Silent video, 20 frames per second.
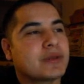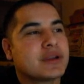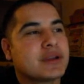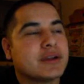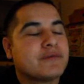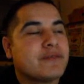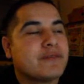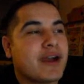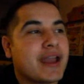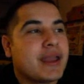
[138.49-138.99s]

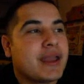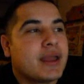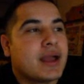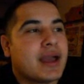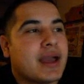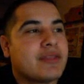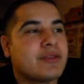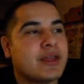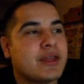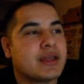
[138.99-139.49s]
Good fight,
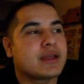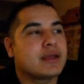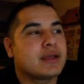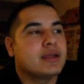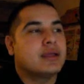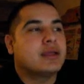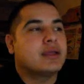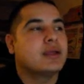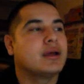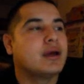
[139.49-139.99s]
I think.
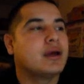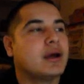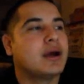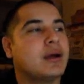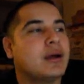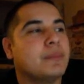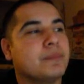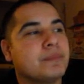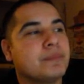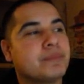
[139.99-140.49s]

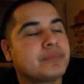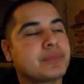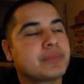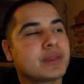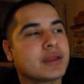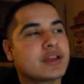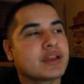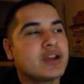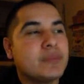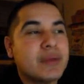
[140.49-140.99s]

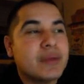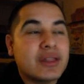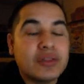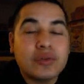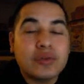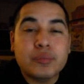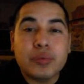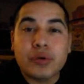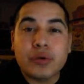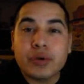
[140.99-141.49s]
Could be a
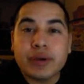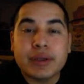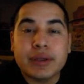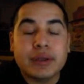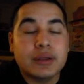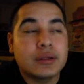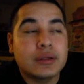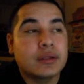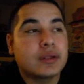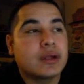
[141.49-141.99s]
little
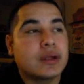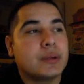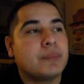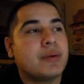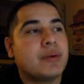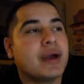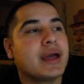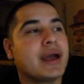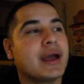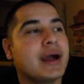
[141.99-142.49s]
boring,
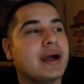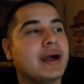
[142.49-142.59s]
but